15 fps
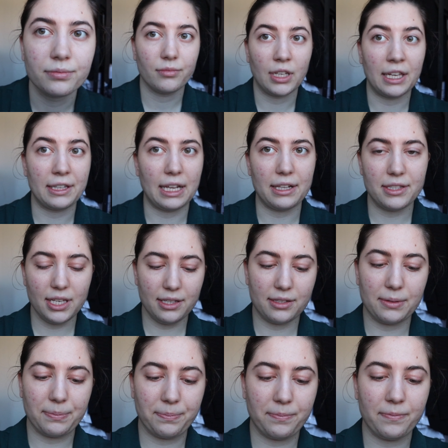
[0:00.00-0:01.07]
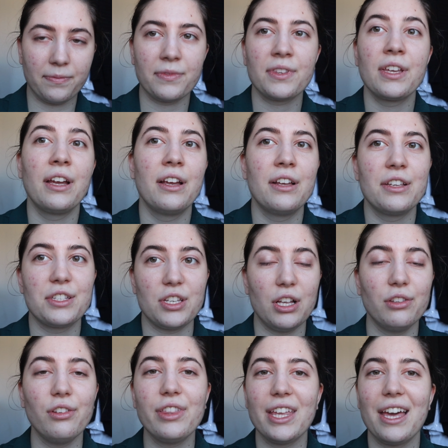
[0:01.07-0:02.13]
And that's it. So I'll
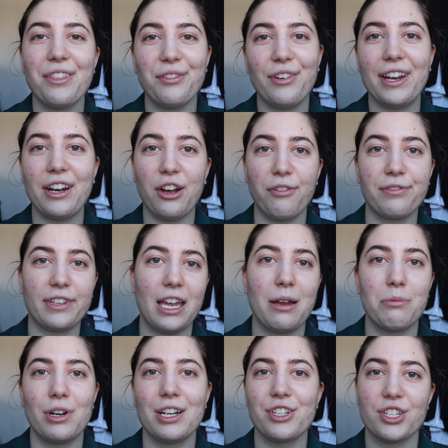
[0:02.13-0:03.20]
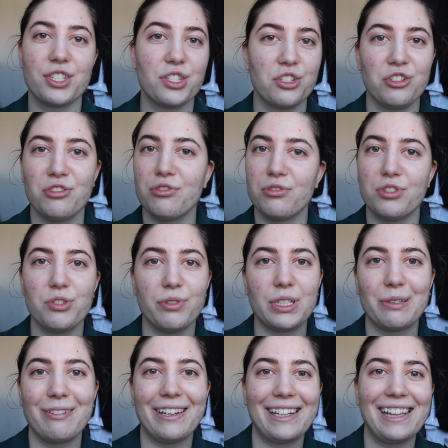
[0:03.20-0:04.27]
do the other one off camera just to do it
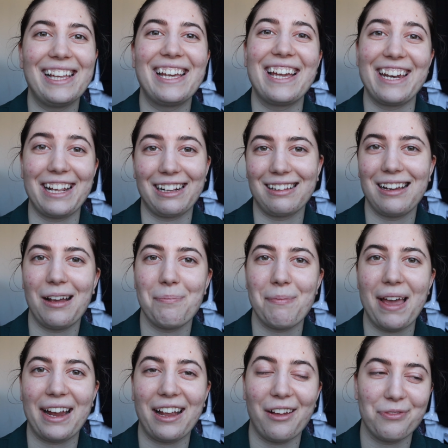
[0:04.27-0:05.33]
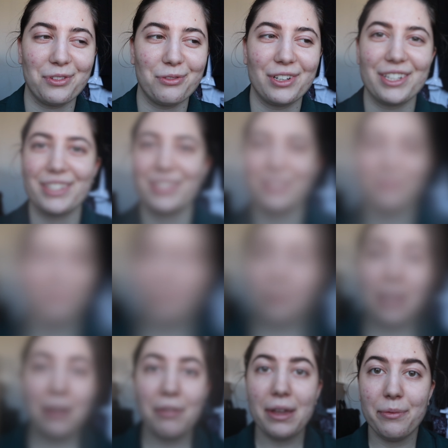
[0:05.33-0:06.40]
quickly, and I'll come back afterwards.
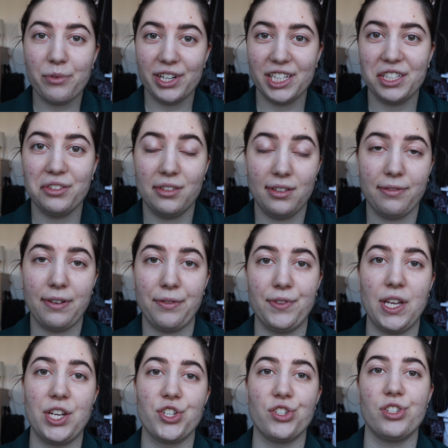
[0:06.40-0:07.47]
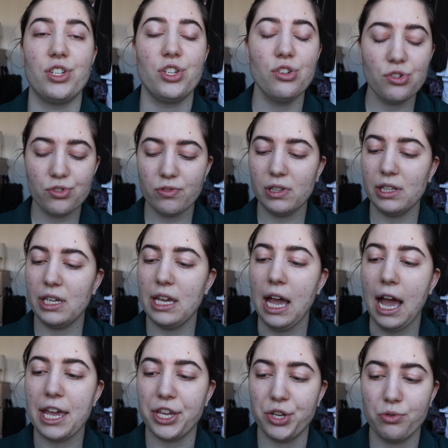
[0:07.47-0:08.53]
Now I'm ready to do the foundation. Usually
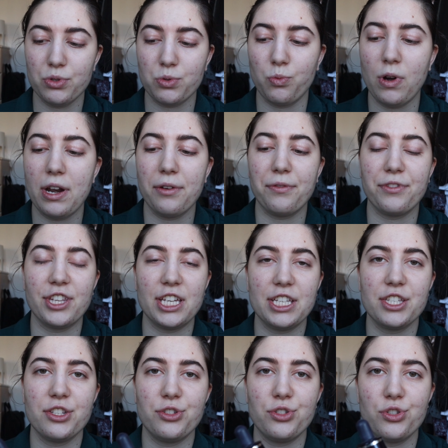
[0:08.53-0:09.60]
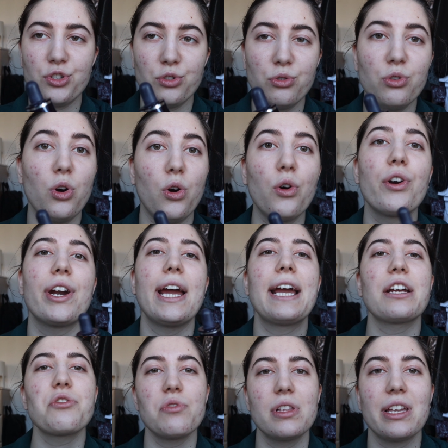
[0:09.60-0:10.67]
I use one of these two, or
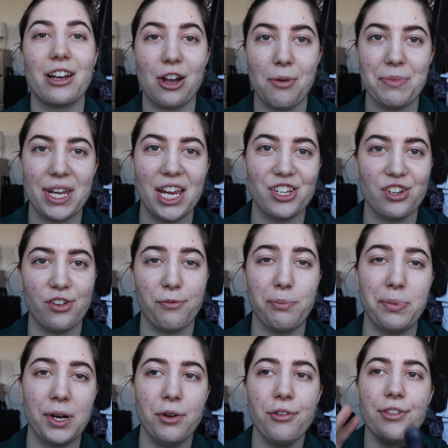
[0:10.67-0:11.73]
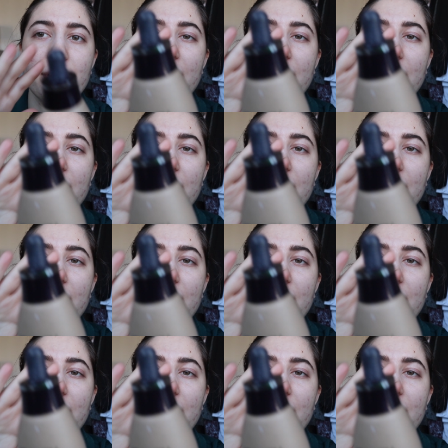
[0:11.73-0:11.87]
actually a combination of both.